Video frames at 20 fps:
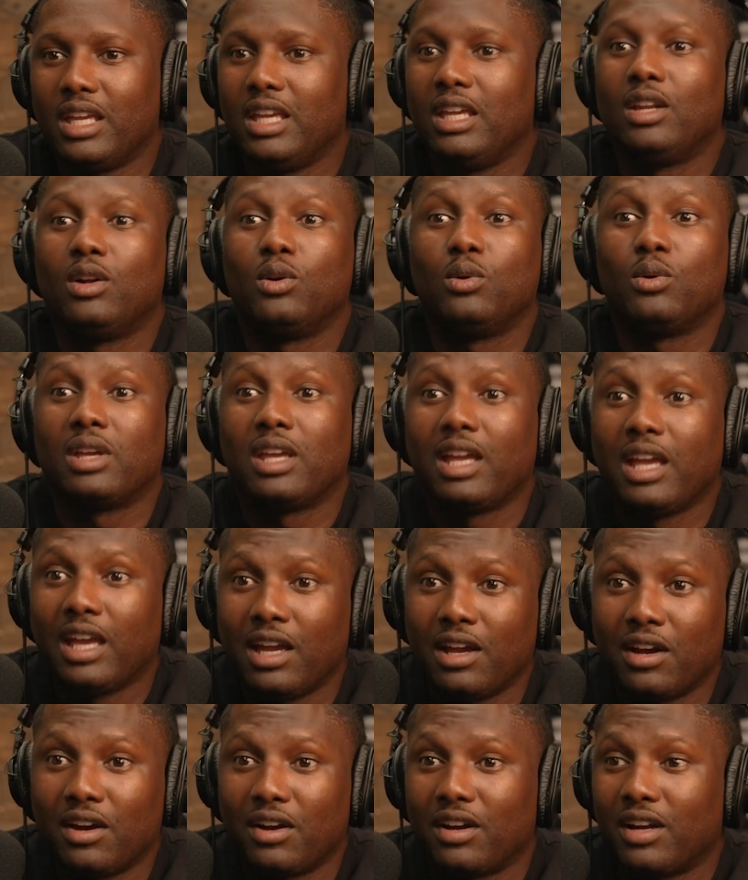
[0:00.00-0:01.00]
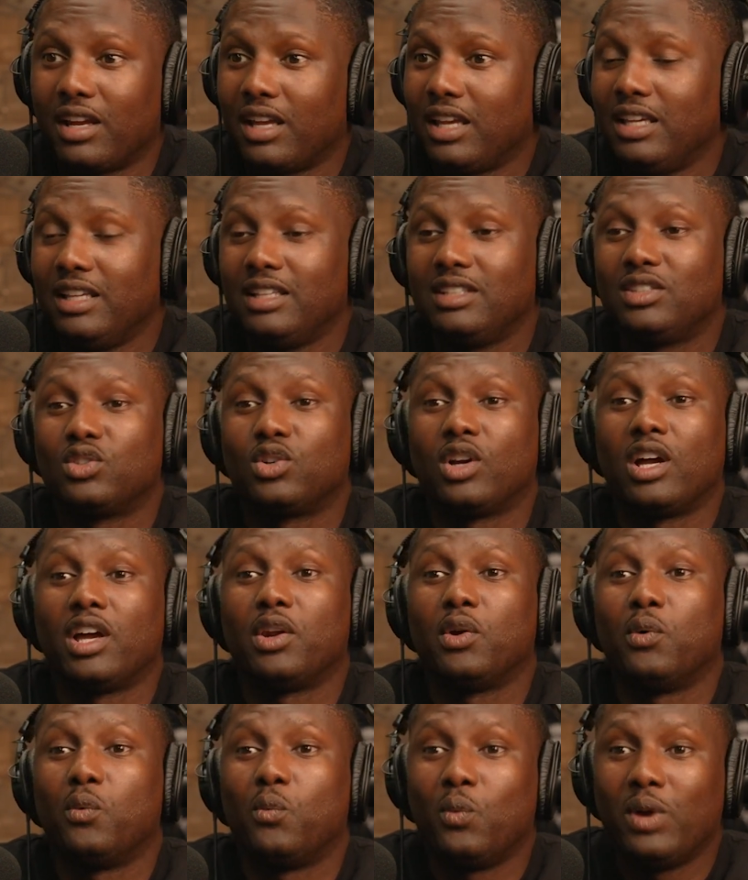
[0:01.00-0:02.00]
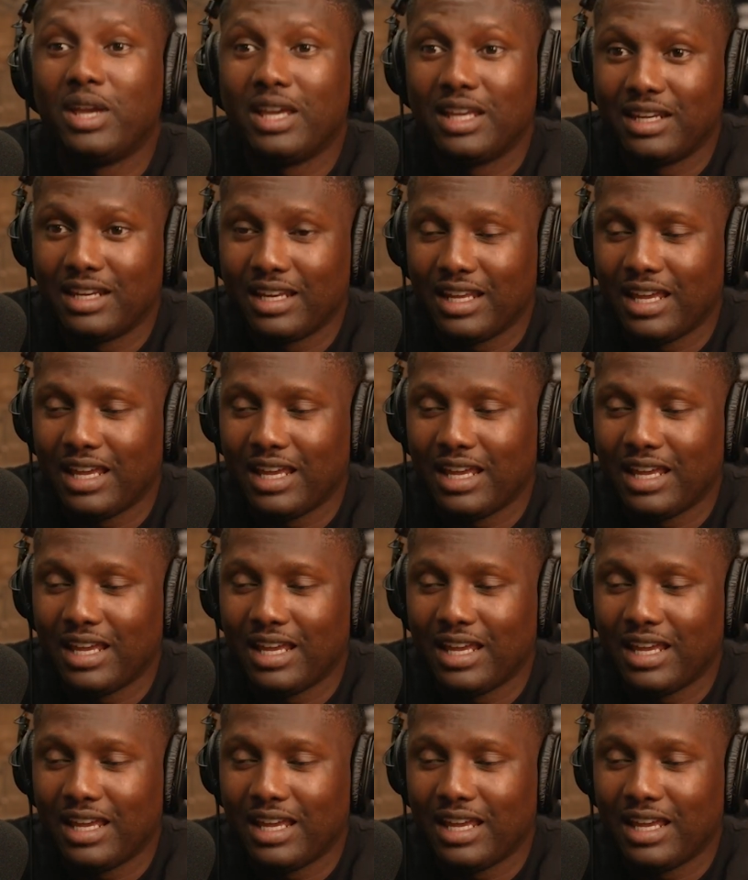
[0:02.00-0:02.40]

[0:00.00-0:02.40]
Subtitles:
He don't care. He's trying to win.